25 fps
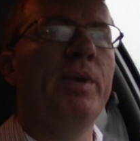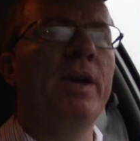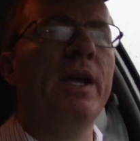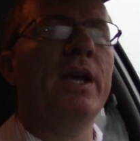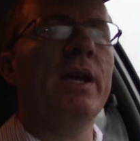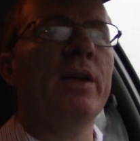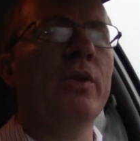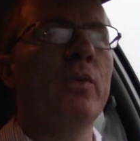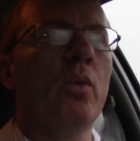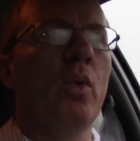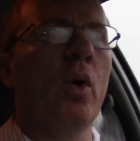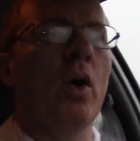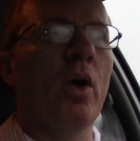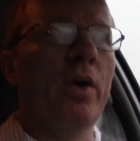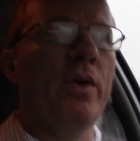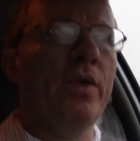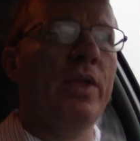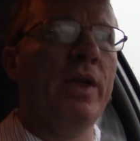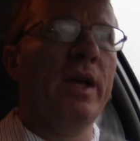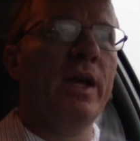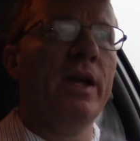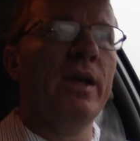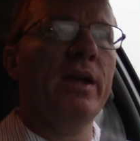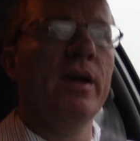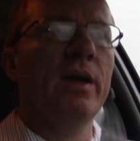being
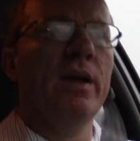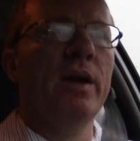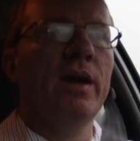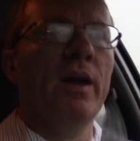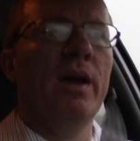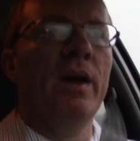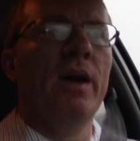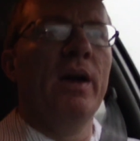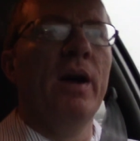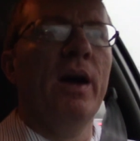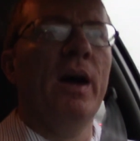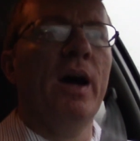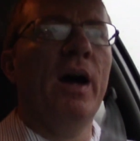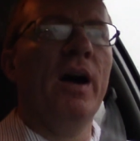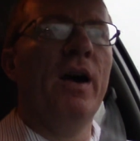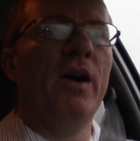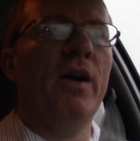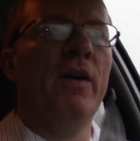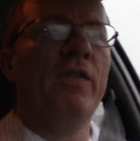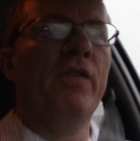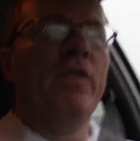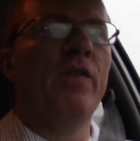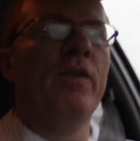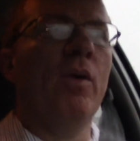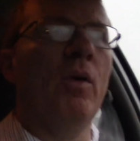worthy
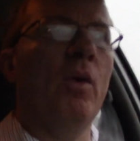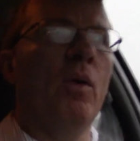of